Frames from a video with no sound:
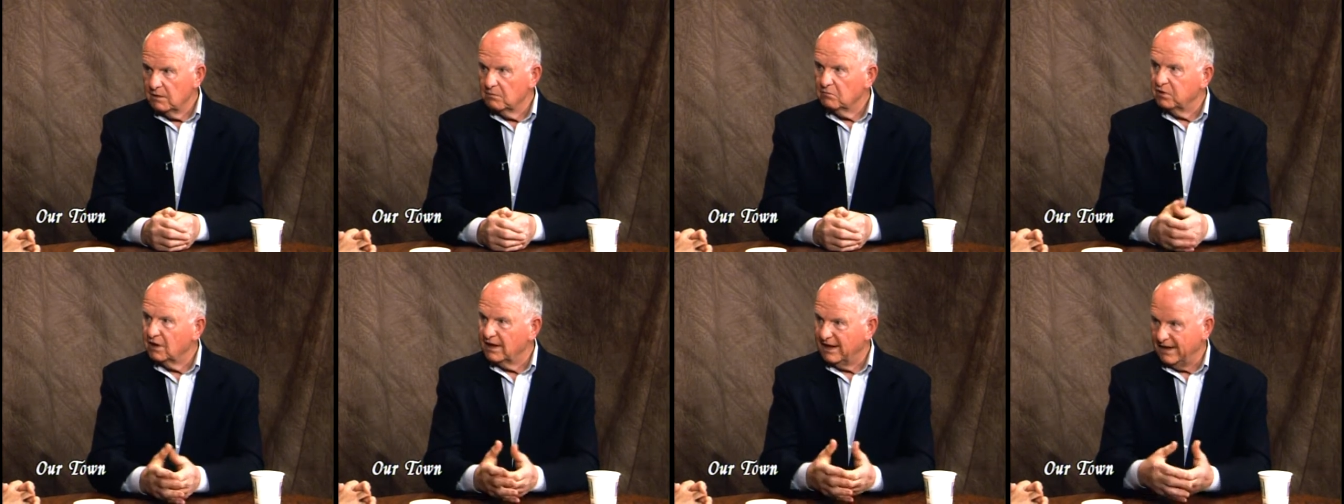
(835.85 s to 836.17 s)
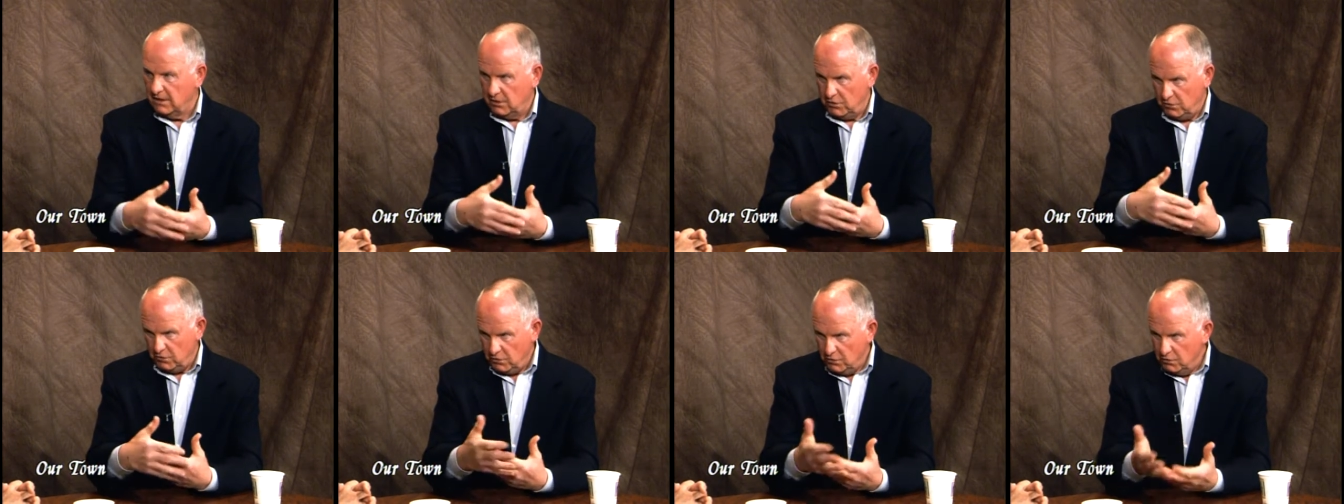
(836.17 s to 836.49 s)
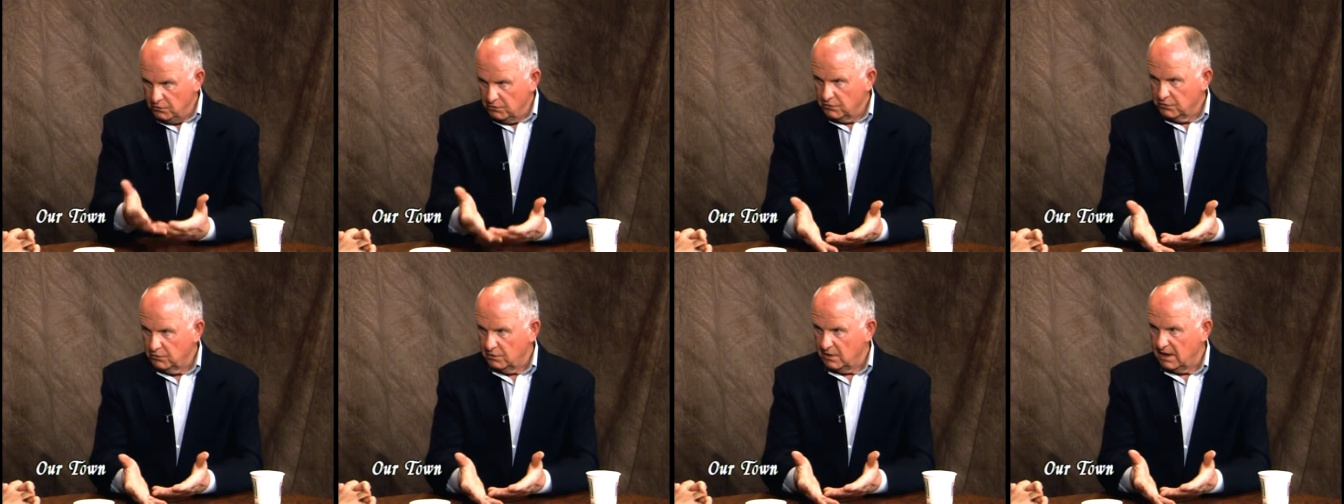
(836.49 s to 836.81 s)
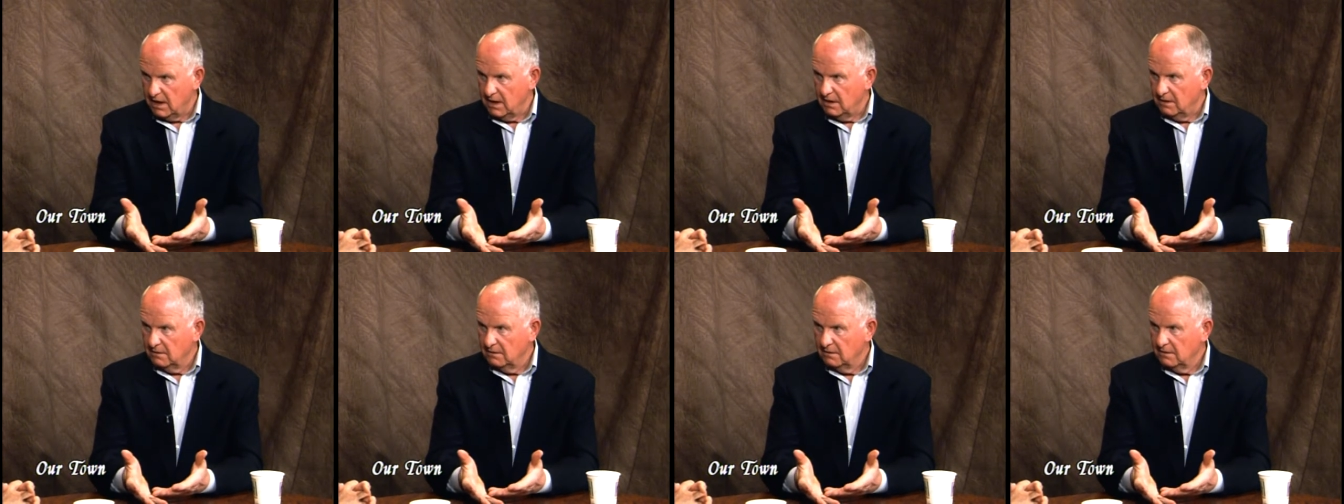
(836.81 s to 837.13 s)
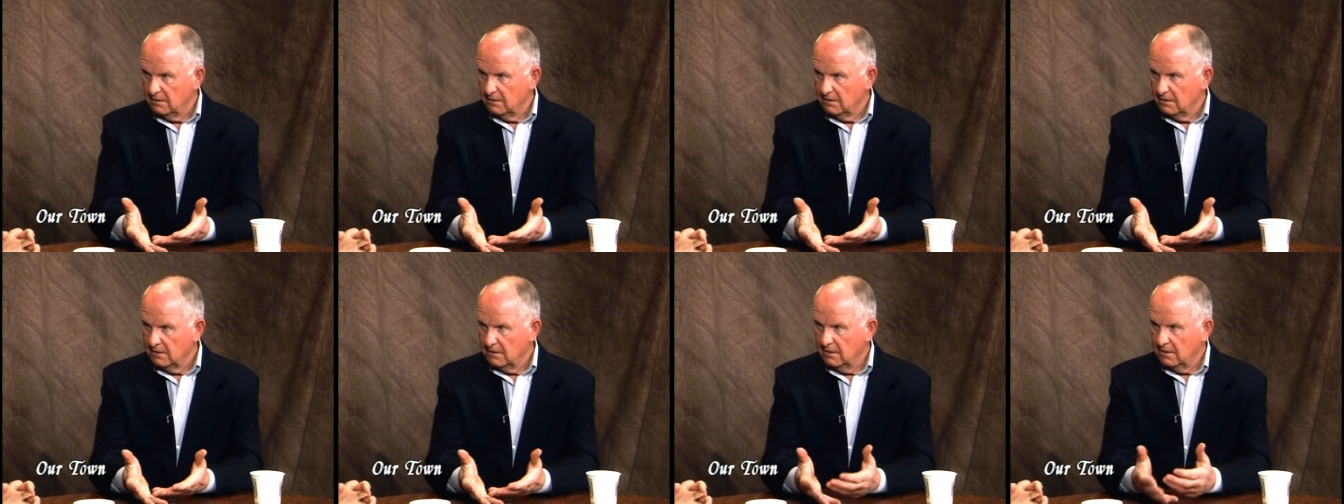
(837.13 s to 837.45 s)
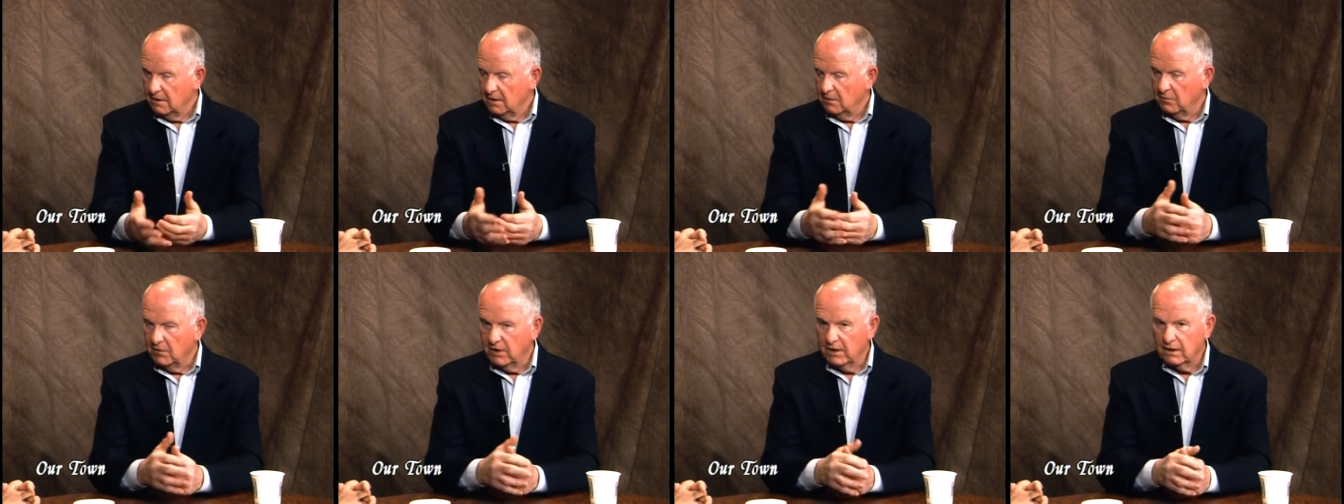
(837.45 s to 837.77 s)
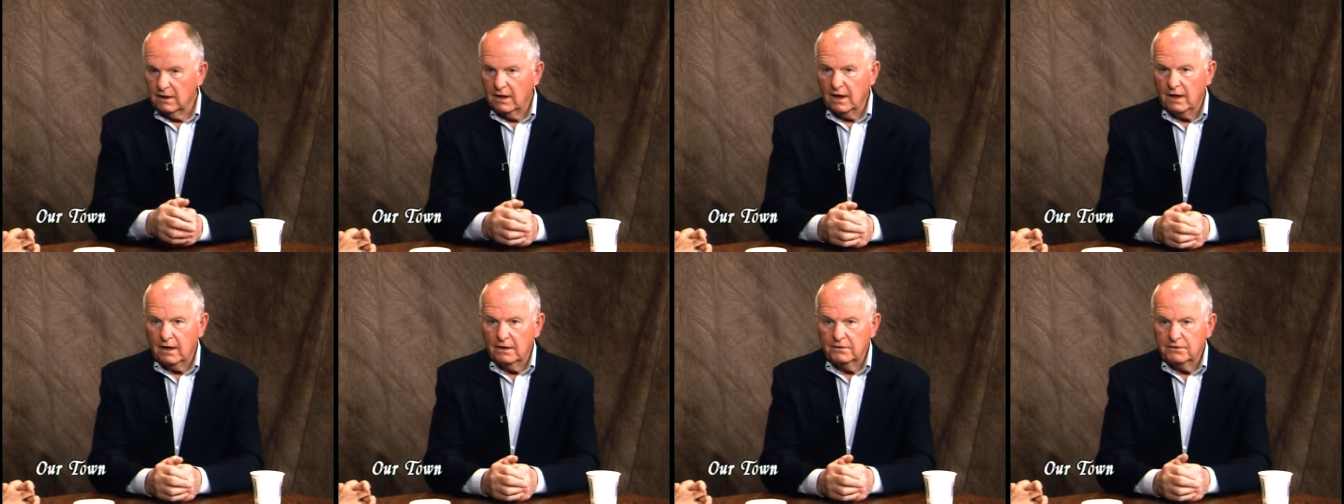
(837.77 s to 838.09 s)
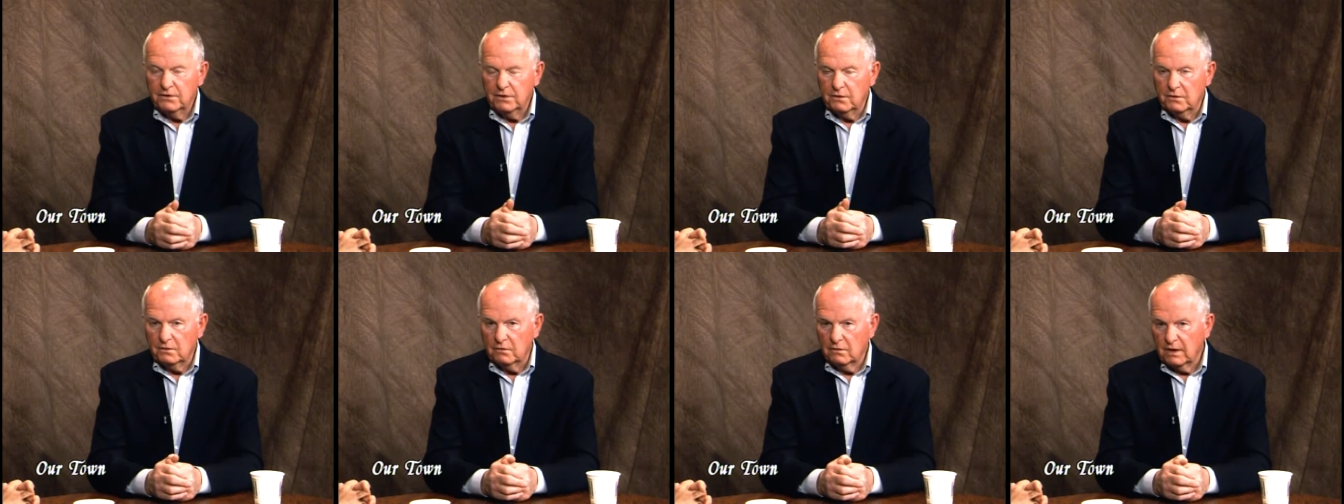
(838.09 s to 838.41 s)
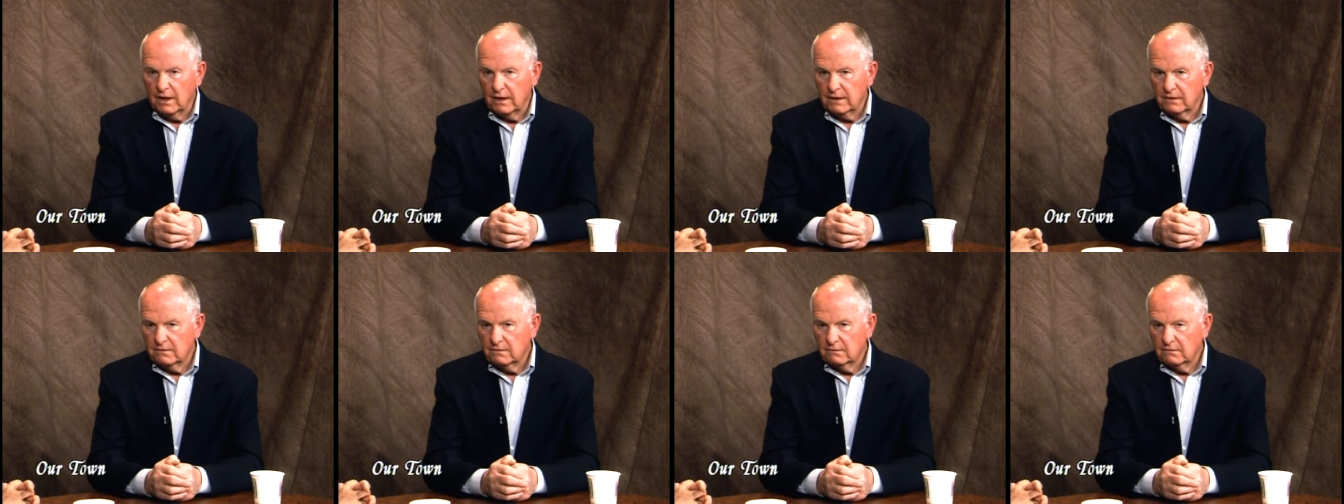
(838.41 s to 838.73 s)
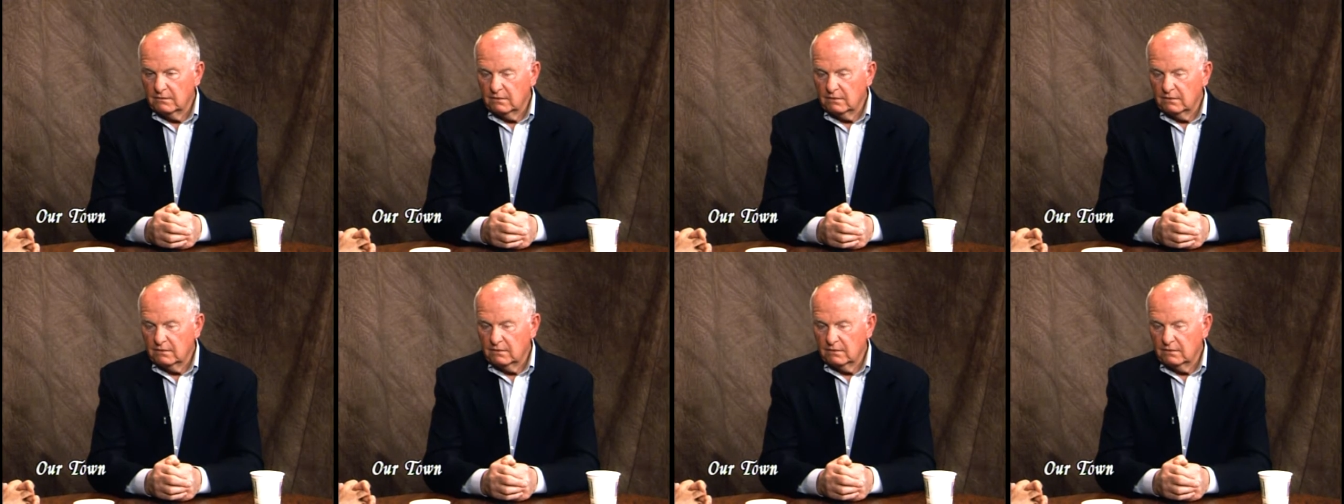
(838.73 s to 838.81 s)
and mm-hmm. plant a new tree. Sure. But uh, you know, like